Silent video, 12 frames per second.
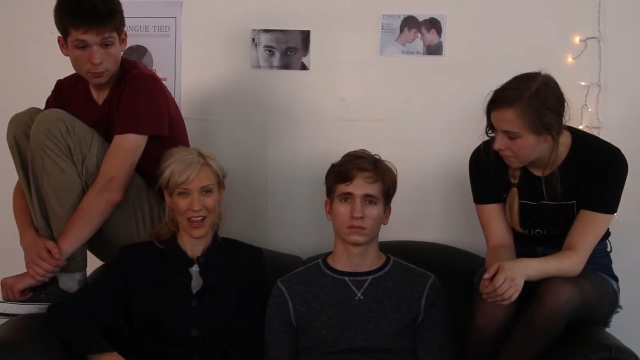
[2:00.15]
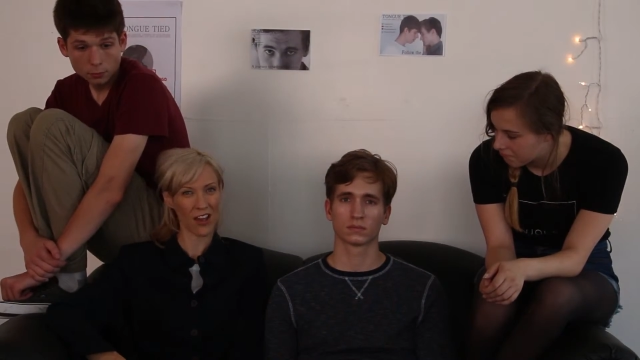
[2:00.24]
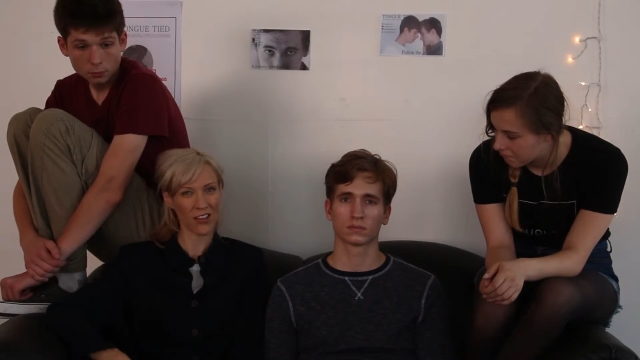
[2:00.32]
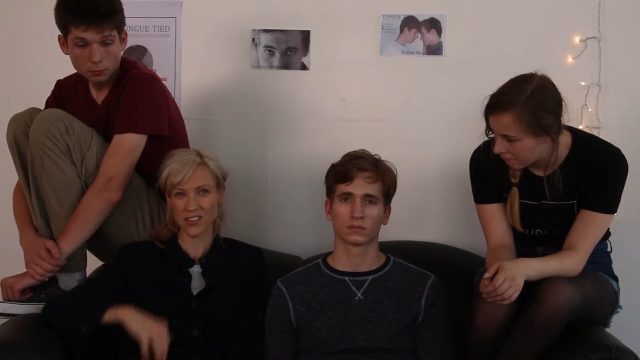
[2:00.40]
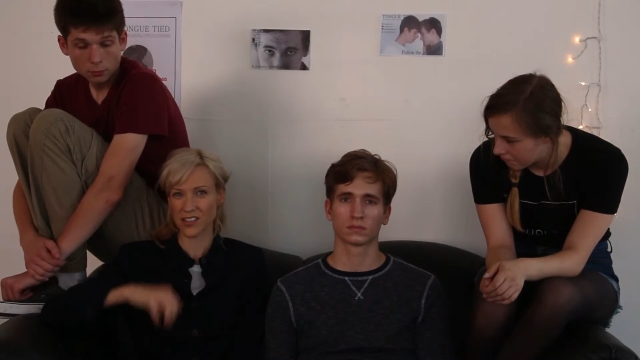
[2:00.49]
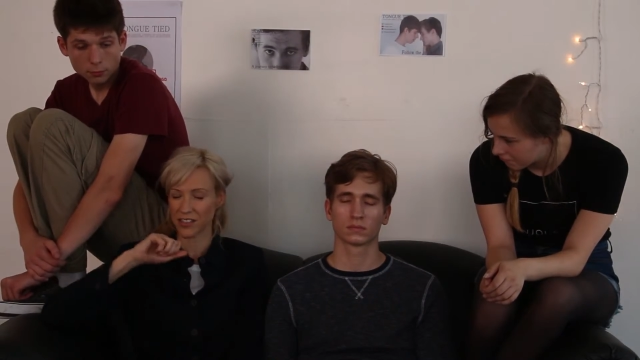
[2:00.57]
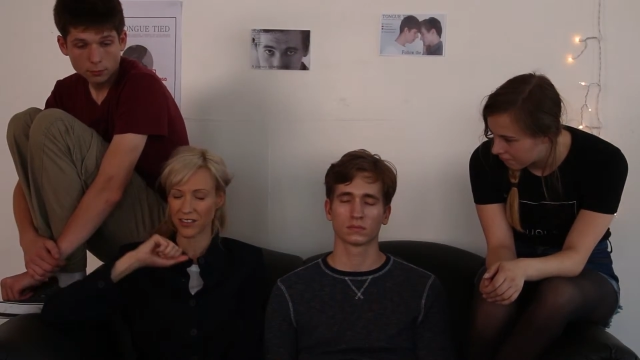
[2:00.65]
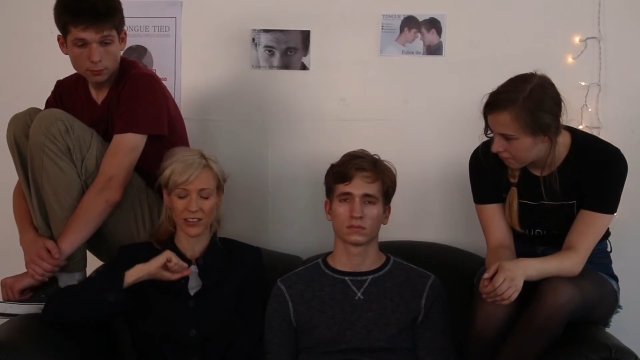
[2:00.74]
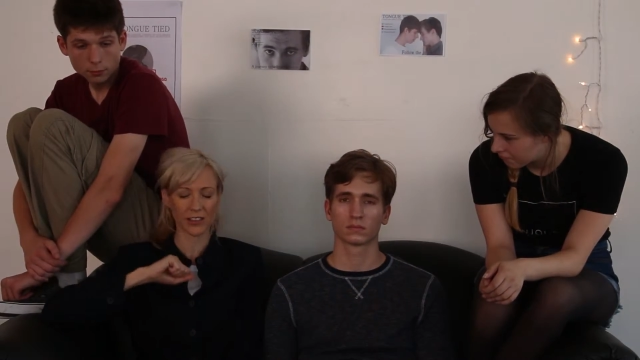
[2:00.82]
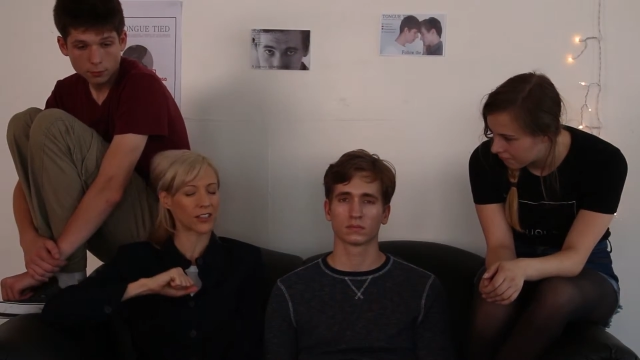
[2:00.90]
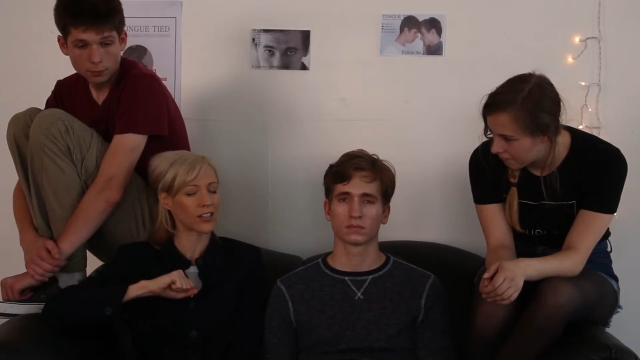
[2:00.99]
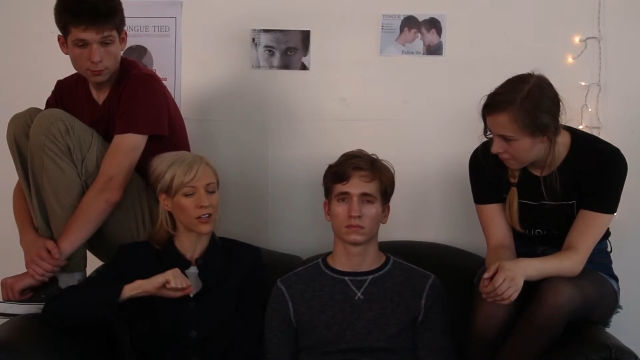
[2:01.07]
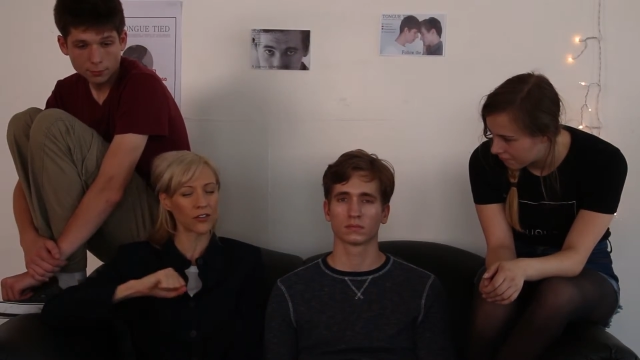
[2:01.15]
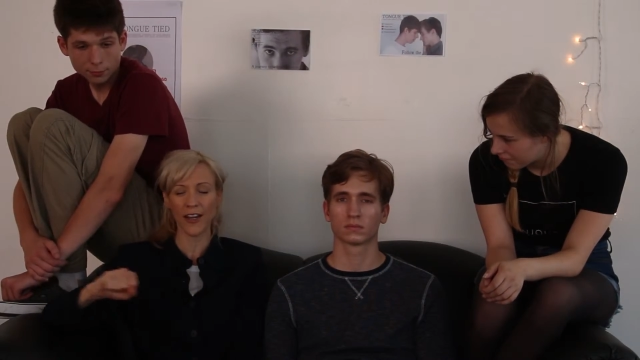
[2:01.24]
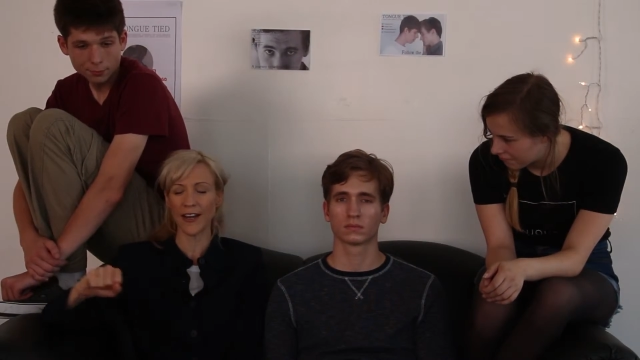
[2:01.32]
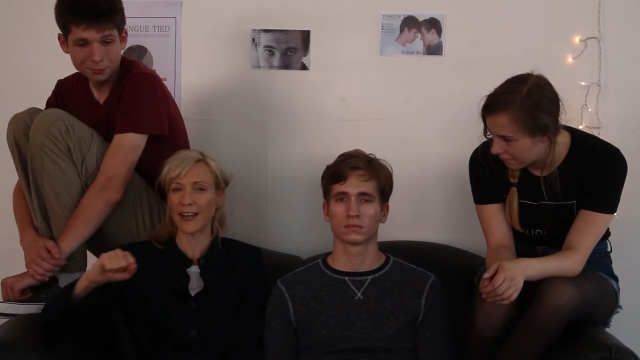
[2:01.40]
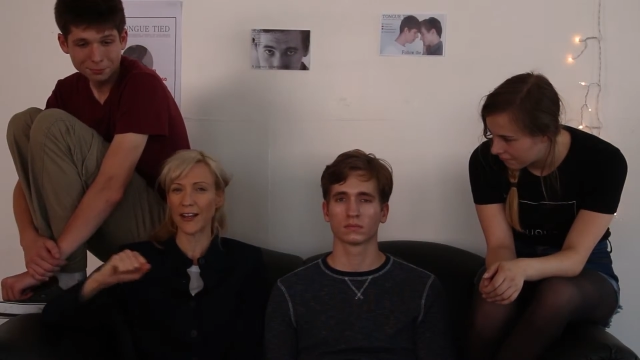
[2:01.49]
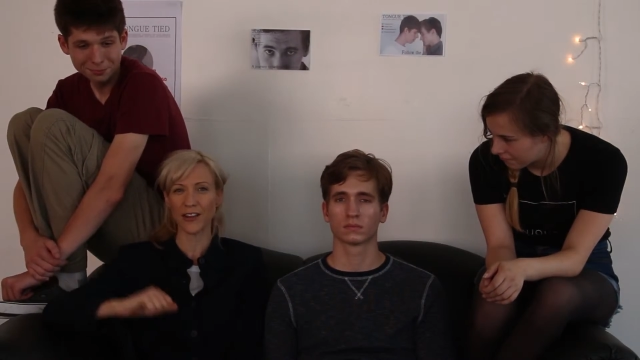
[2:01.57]
Speaker 1: I'll just go
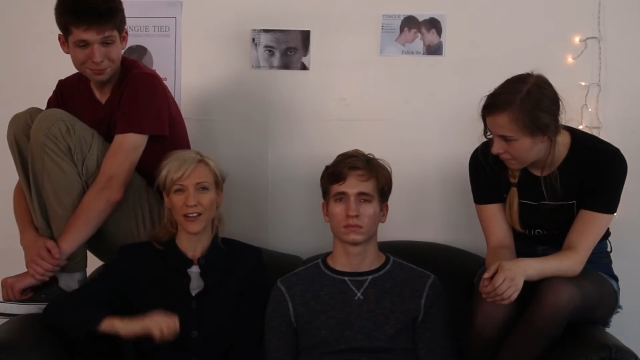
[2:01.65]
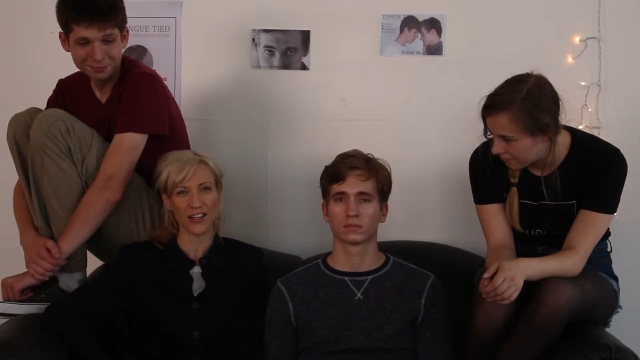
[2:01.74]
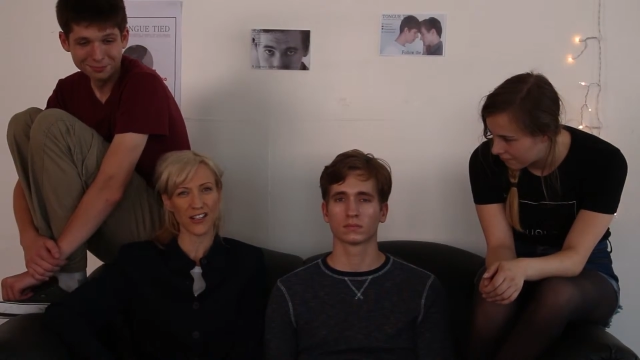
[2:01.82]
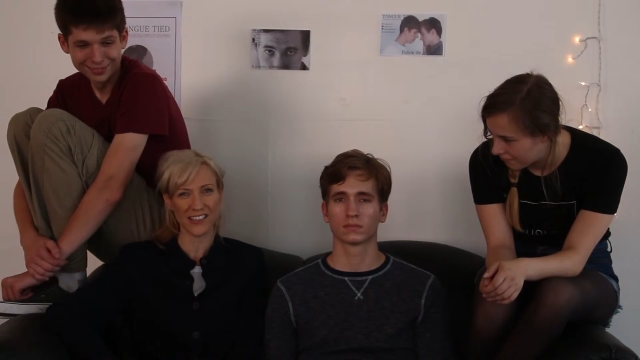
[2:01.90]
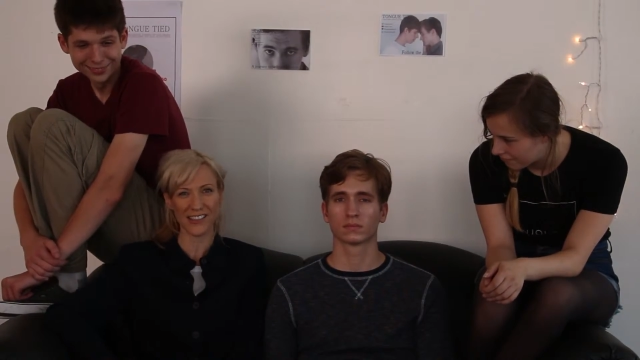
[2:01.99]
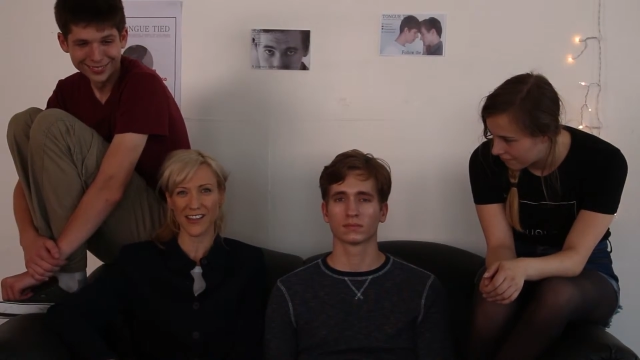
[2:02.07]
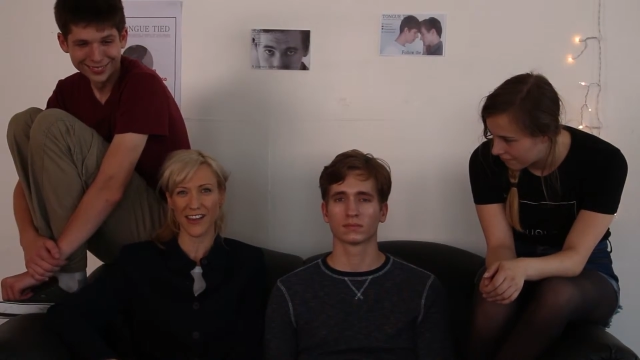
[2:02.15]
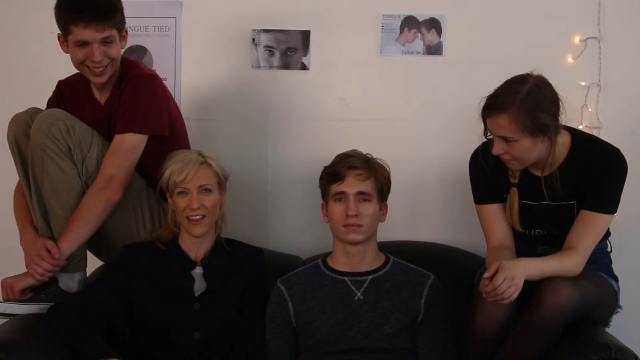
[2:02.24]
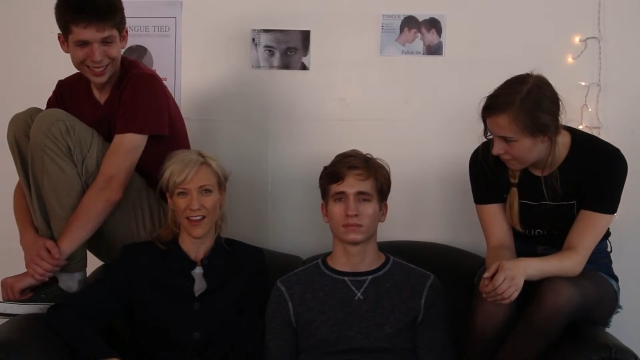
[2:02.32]
right out there and say